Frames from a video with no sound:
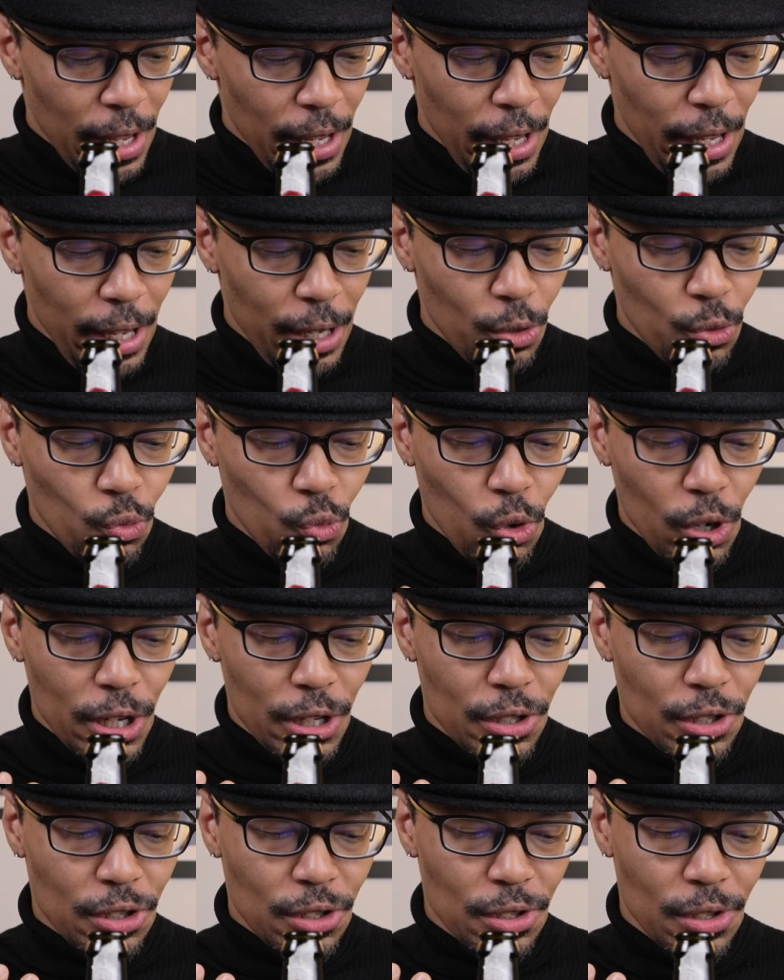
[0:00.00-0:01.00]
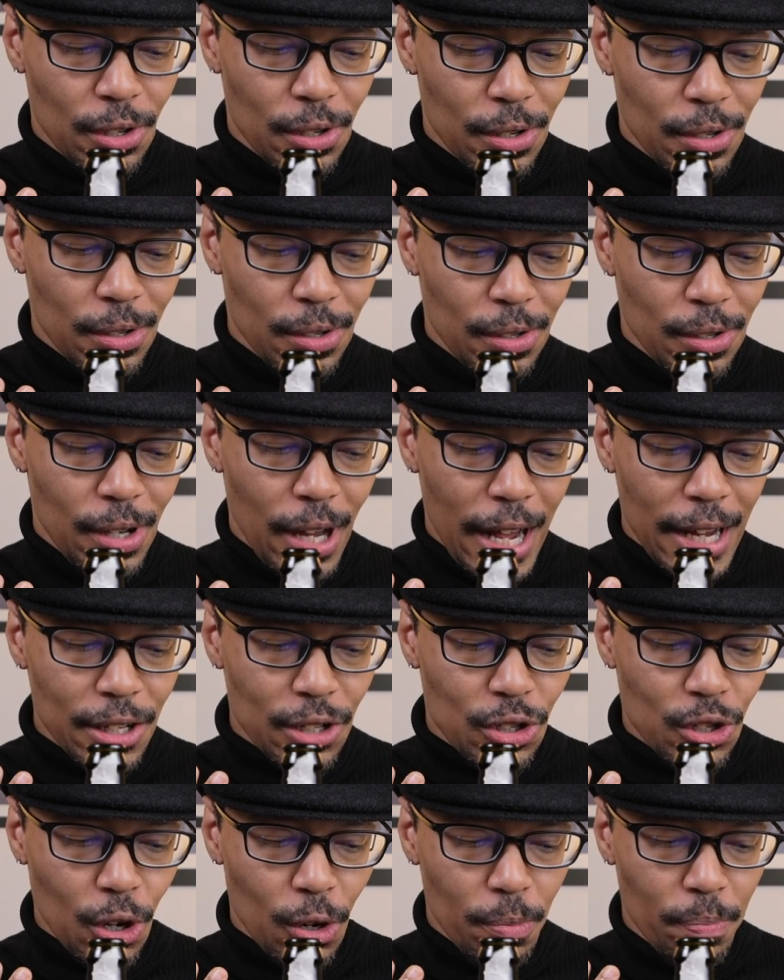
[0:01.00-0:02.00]
it was not
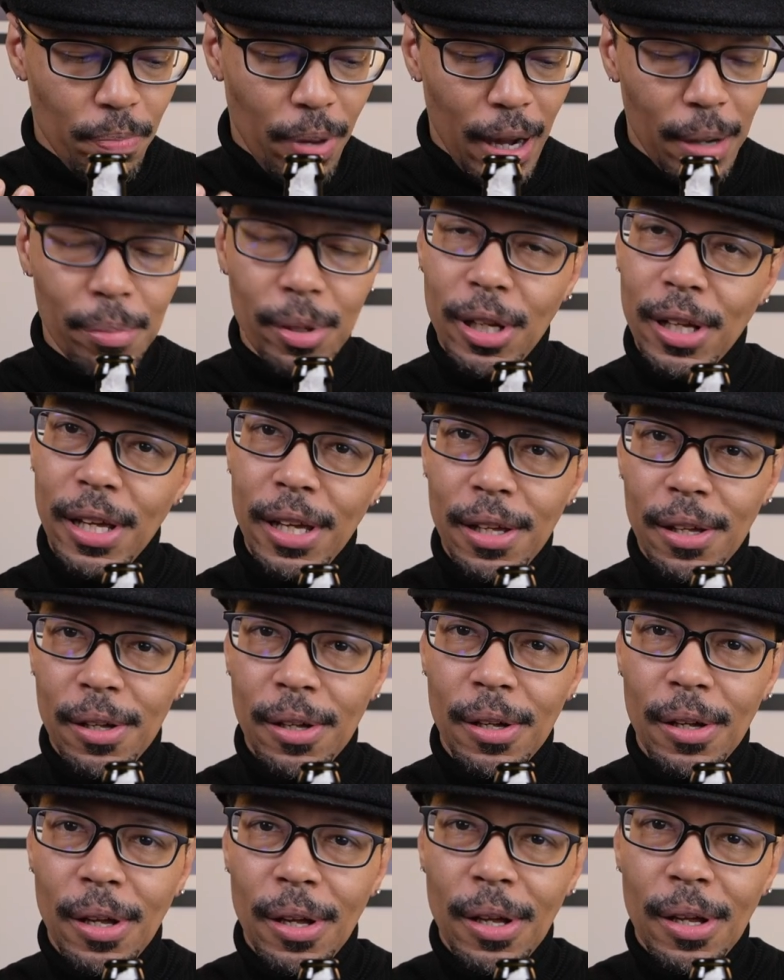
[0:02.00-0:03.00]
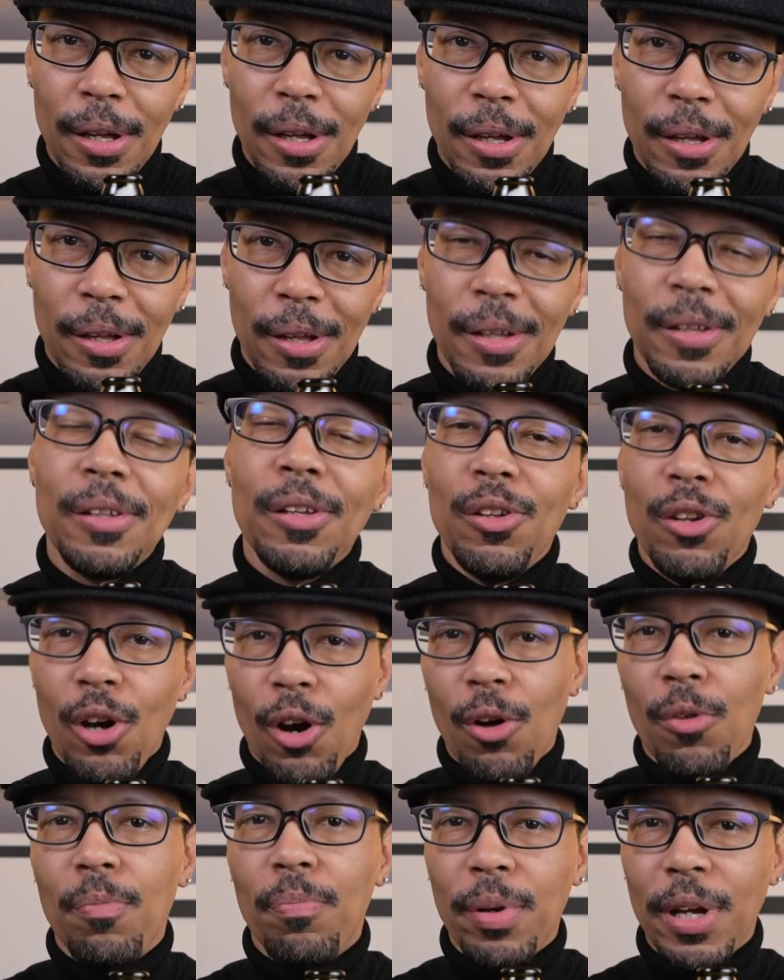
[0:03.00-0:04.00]
so bubbly, you
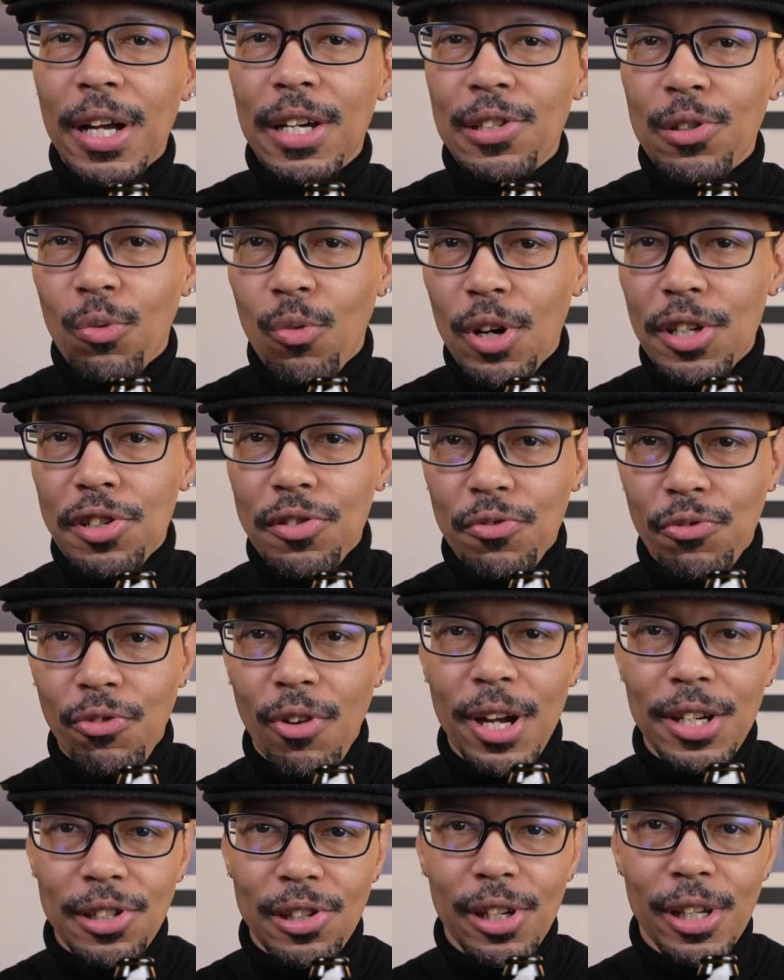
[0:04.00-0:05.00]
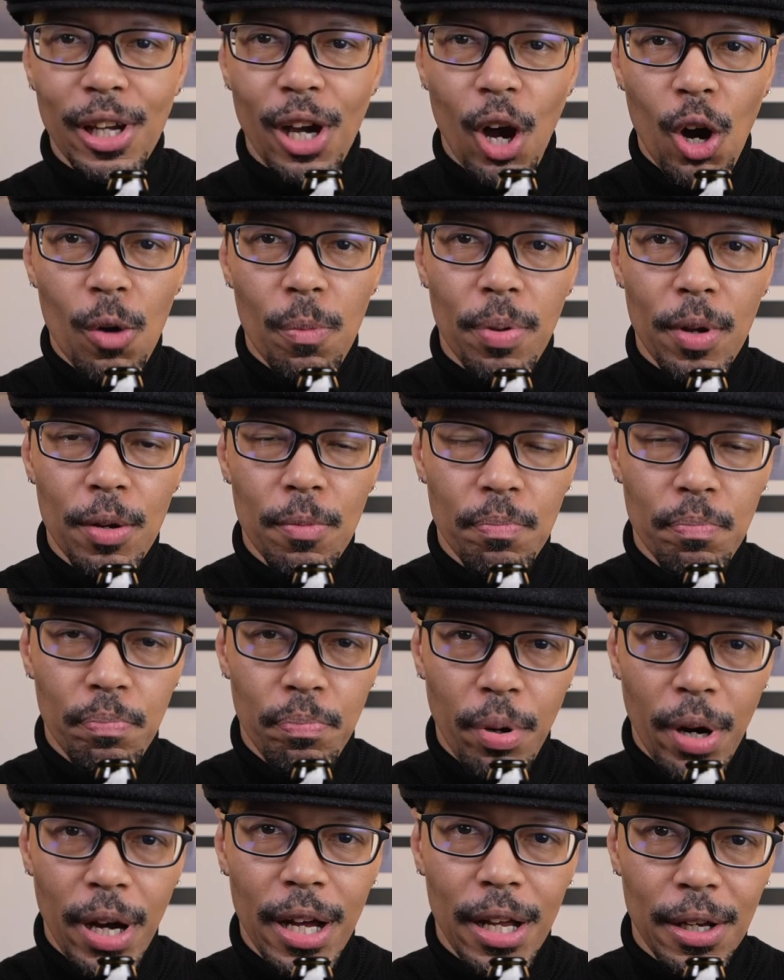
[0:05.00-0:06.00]
know, because it wasn't freshly opened,
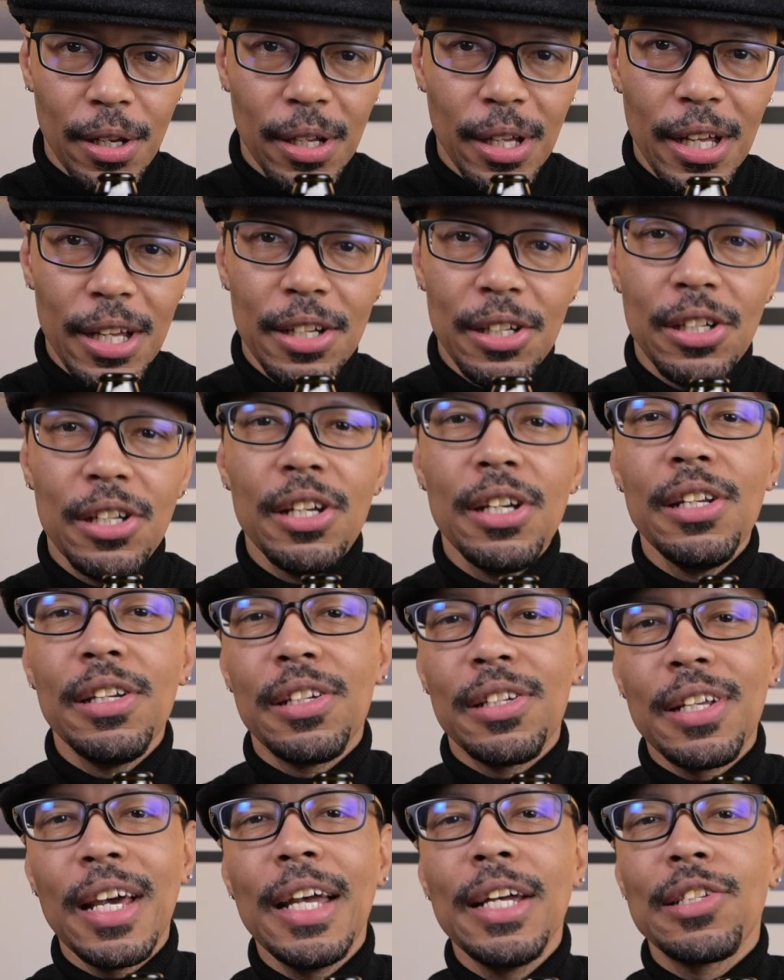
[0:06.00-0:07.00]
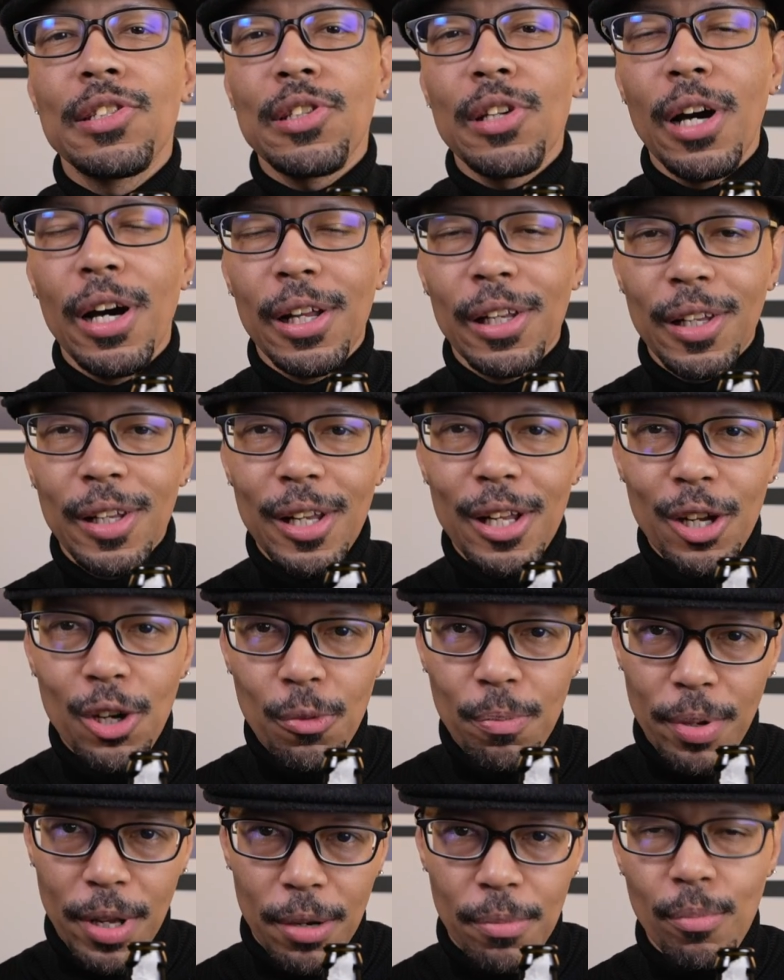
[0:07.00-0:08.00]
but it did taste a little
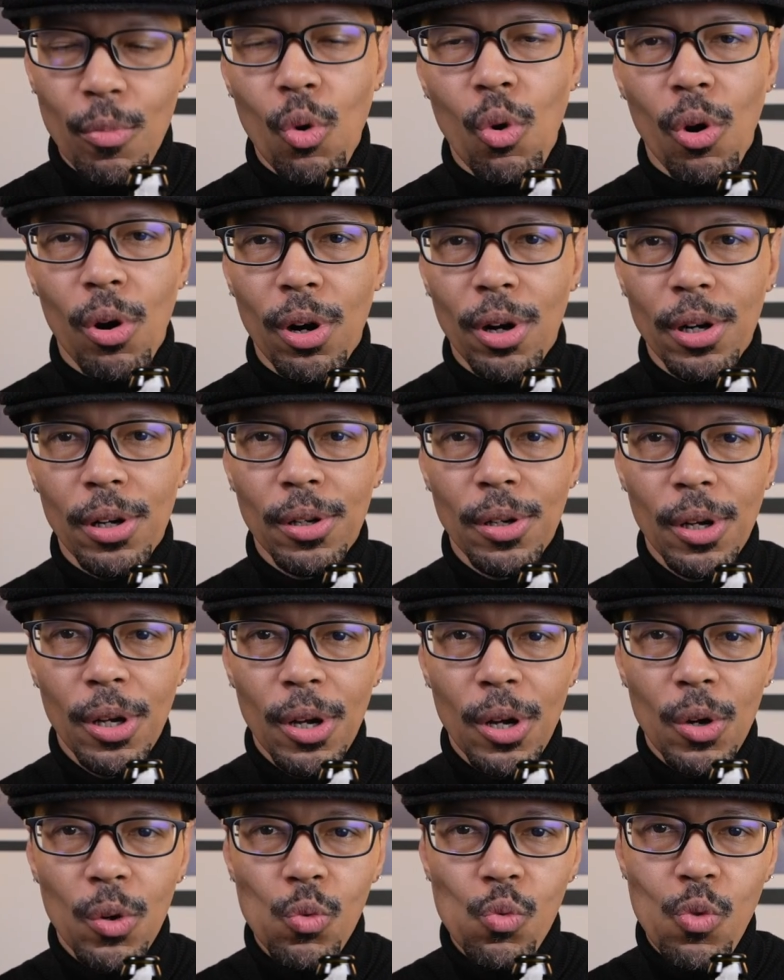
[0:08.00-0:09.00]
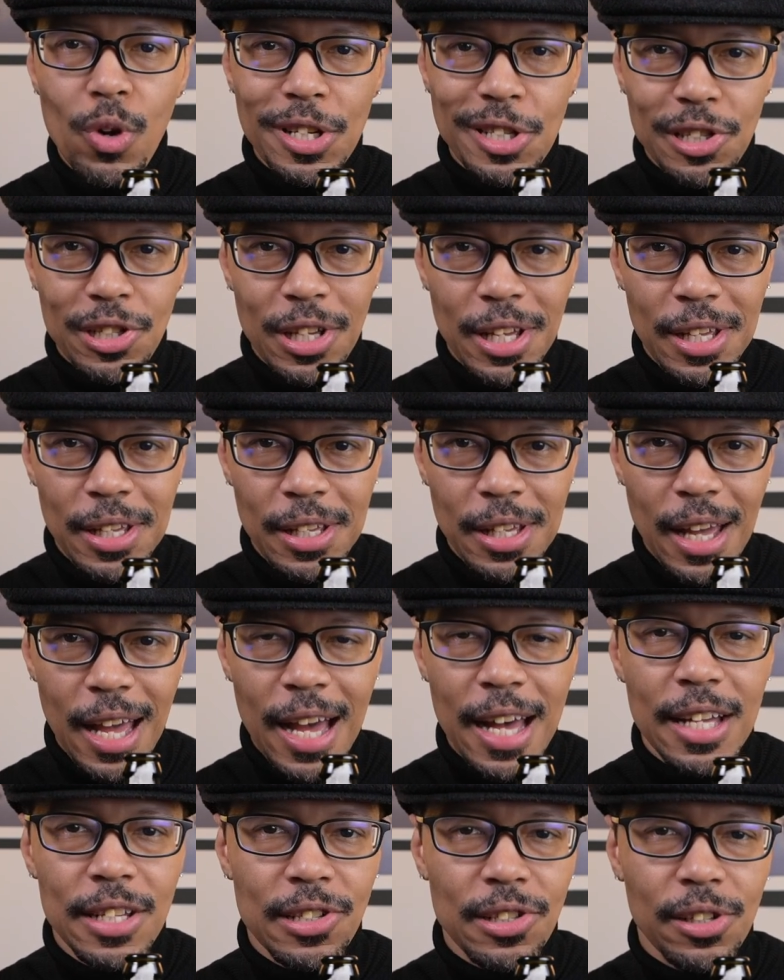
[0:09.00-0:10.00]
bit more
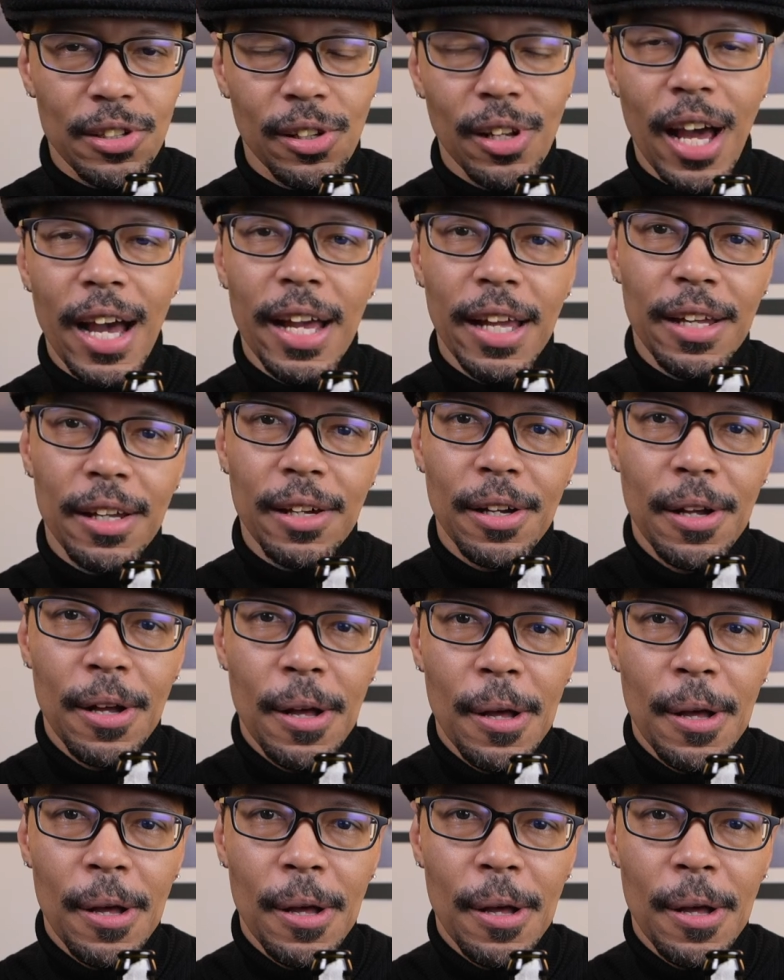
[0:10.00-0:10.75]
whiskey-esque like